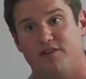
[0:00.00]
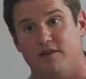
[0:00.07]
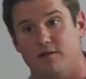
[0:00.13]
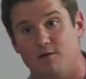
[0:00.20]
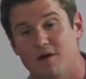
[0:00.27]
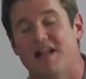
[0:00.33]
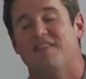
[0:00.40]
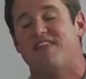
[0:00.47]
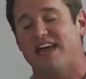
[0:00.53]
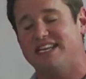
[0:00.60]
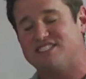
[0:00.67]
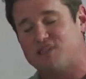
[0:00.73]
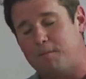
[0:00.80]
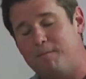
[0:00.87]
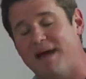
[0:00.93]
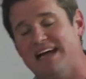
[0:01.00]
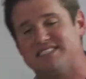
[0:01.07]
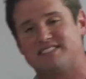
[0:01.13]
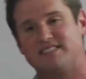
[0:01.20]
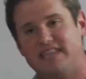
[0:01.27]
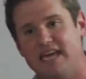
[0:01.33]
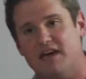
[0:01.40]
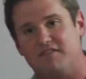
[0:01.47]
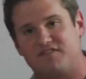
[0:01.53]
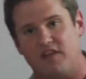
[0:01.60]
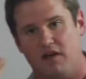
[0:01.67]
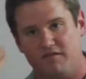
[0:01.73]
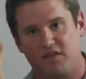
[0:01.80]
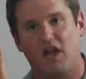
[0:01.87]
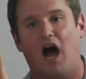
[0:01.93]
to. That is the best gift
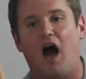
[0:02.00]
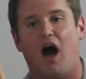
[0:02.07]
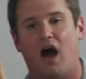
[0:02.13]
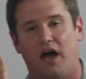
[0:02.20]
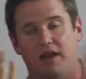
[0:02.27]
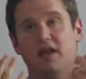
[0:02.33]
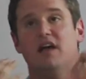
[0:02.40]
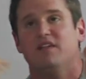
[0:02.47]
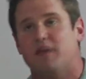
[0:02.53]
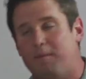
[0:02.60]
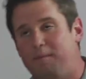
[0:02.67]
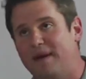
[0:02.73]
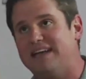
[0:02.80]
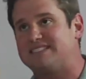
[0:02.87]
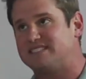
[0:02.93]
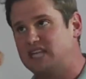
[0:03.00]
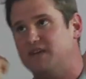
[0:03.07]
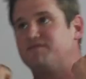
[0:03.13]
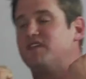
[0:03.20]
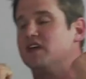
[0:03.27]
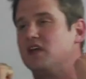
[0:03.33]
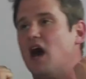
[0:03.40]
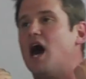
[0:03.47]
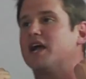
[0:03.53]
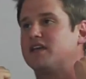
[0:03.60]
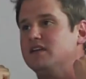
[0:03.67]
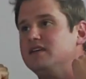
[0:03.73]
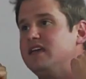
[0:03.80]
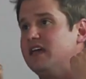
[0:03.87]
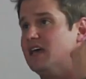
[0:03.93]
of God. The best gift that God
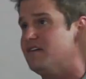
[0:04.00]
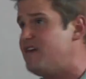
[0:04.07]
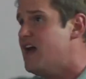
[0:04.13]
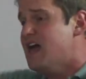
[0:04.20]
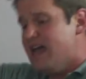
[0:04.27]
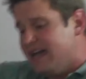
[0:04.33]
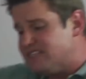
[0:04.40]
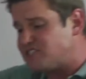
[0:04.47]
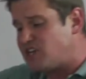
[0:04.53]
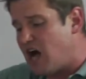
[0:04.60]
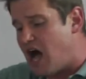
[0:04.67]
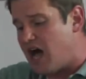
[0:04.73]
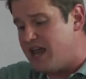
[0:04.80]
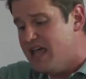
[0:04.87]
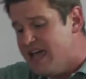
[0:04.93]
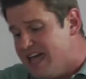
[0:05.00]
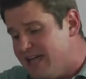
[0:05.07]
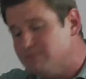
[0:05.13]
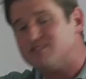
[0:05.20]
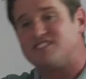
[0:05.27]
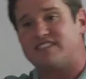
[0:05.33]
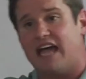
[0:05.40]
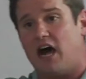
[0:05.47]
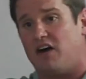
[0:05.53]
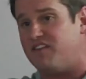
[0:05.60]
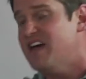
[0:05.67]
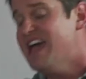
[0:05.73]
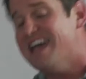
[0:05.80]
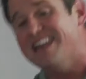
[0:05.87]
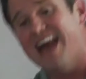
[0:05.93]
can give is God Himself.
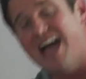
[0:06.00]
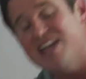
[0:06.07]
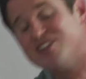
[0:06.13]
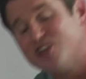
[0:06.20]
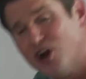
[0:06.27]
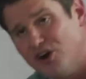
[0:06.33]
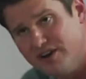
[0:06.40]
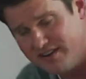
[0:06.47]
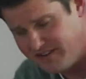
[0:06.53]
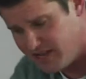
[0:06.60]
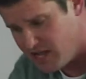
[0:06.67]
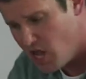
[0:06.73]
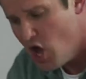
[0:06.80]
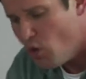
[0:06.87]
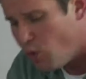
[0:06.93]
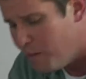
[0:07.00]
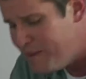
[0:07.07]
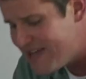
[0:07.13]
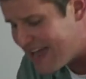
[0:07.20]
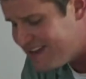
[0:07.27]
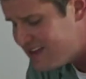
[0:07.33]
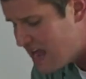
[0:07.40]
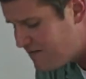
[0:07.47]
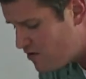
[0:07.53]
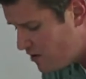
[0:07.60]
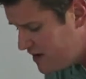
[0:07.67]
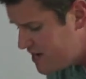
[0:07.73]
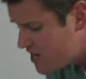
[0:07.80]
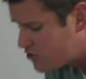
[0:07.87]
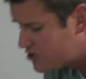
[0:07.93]
And eternity will be a never
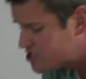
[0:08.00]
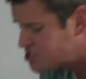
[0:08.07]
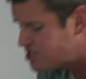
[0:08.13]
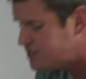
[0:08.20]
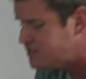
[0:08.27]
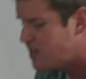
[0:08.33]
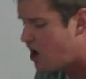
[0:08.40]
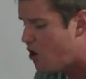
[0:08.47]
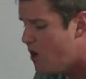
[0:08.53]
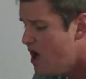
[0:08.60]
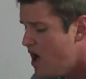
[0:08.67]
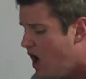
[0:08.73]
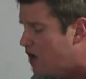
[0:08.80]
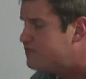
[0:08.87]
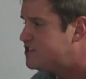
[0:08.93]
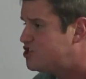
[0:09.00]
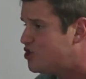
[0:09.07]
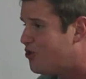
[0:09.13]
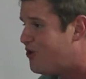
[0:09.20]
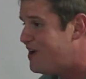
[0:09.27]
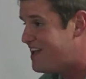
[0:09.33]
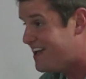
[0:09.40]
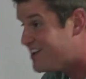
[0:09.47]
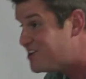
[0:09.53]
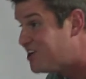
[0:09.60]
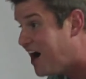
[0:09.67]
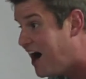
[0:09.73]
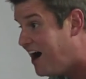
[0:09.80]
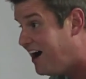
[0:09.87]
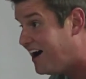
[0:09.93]
ending crescendo of joy in
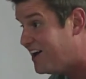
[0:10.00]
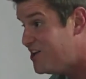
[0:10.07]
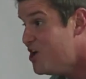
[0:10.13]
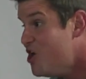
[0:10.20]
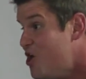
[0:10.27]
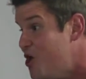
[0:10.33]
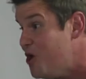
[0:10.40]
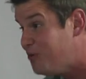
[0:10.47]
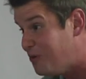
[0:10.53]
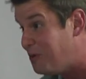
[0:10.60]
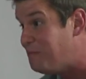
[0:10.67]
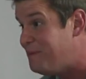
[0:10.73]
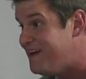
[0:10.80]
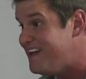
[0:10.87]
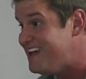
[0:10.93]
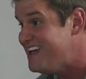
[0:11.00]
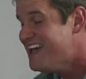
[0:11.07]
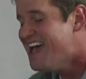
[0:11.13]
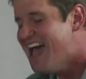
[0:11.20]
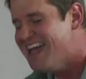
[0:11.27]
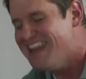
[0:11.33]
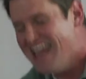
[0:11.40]
God, who will be an